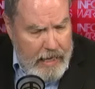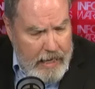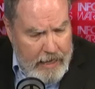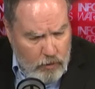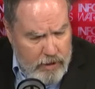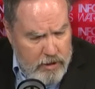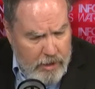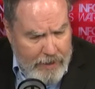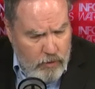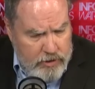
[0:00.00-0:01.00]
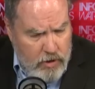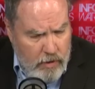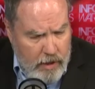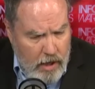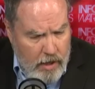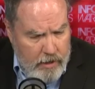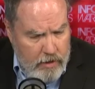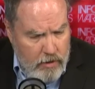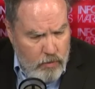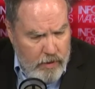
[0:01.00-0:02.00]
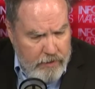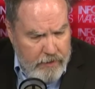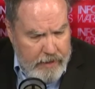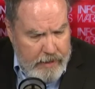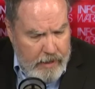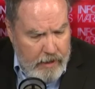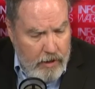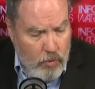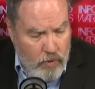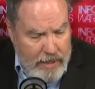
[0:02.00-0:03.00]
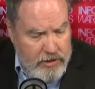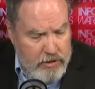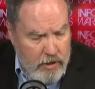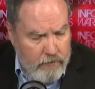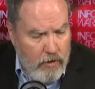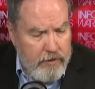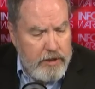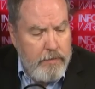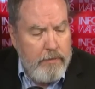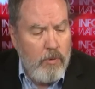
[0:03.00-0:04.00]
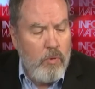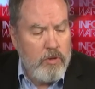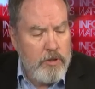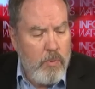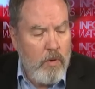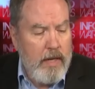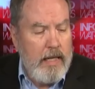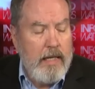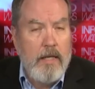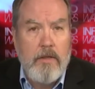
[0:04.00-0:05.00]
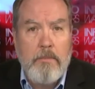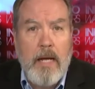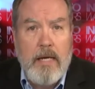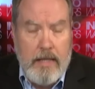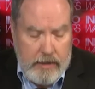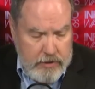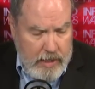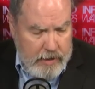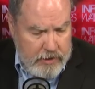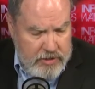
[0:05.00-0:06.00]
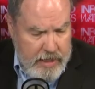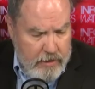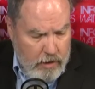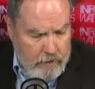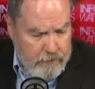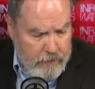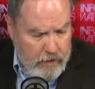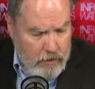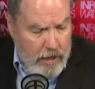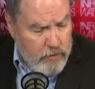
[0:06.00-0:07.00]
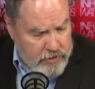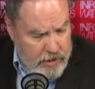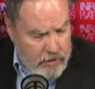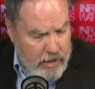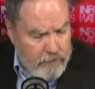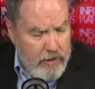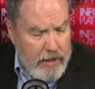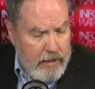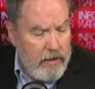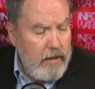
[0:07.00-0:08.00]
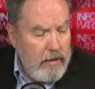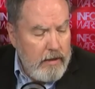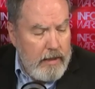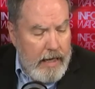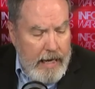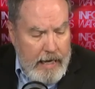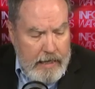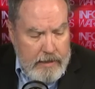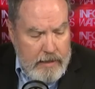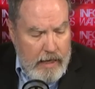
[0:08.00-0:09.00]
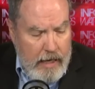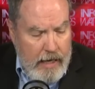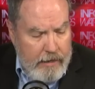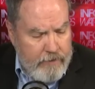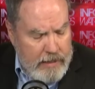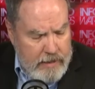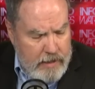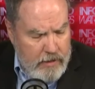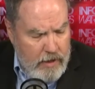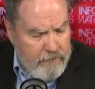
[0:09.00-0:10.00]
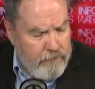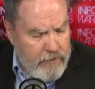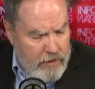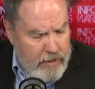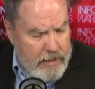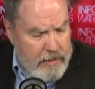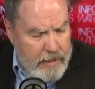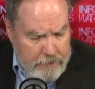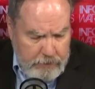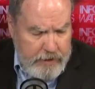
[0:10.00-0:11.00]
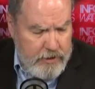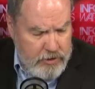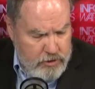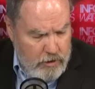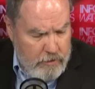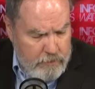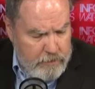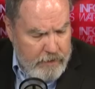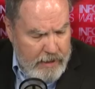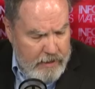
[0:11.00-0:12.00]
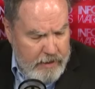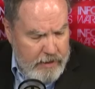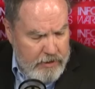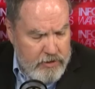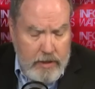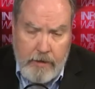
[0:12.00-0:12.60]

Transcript: And I want to talk about what's going on with the arrest of all these people who are supporting the Bundys at the standoff. I was there covering it, and I've got to tell you, I'm very deeply disturbed by these